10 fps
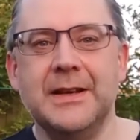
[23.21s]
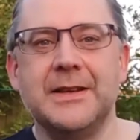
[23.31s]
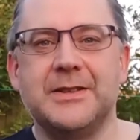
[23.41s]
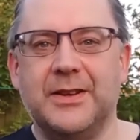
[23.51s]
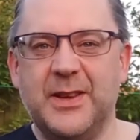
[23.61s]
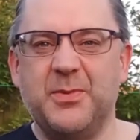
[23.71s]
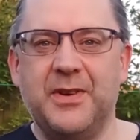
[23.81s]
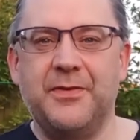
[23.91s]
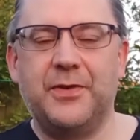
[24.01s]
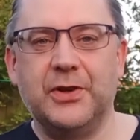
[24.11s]
So I think we're
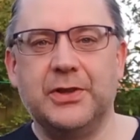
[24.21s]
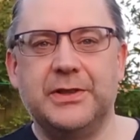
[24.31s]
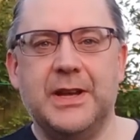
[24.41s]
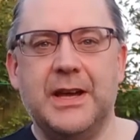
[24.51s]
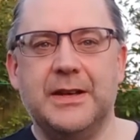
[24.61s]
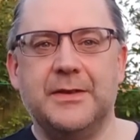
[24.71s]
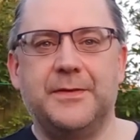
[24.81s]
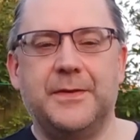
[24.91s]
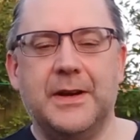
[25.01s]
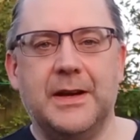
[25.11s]
in for a good night of,
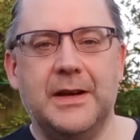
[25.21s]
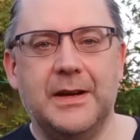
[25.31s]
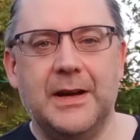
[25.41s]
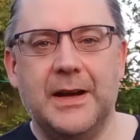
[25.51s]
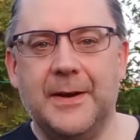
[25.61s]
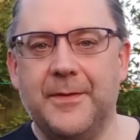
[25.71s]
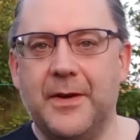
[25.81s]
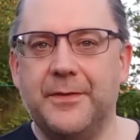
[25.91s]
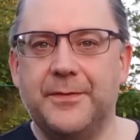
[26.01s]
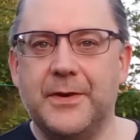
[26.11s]
uh, um,
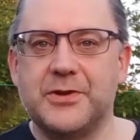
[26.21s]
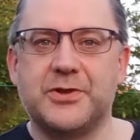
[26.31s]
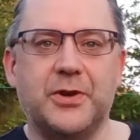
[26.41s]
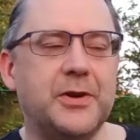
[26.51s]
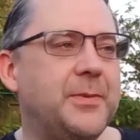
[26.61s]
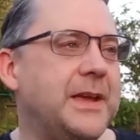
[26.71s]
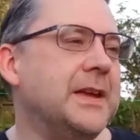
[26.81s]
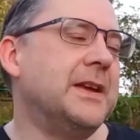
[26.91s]
of astronomy.